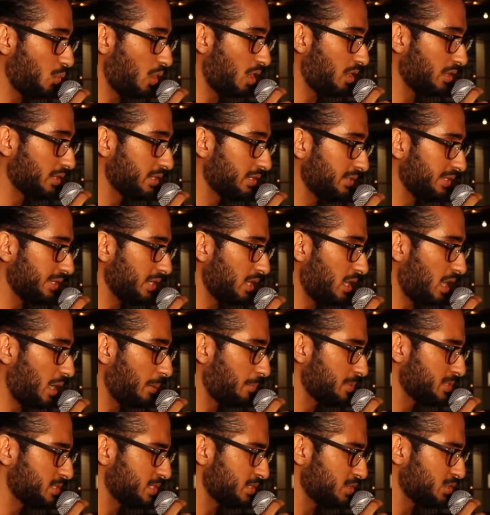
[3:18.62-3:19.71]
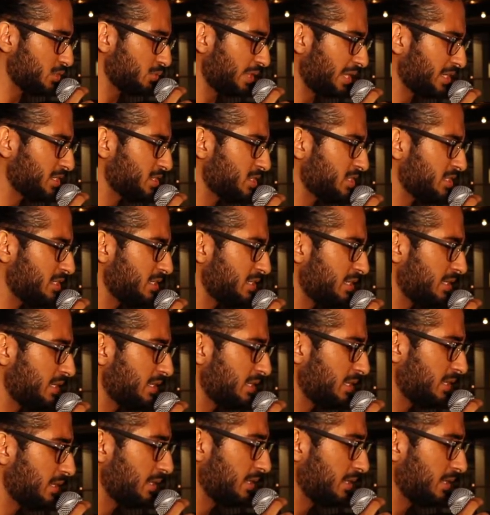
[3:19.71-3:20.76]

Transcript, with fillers: walk in the opposite direction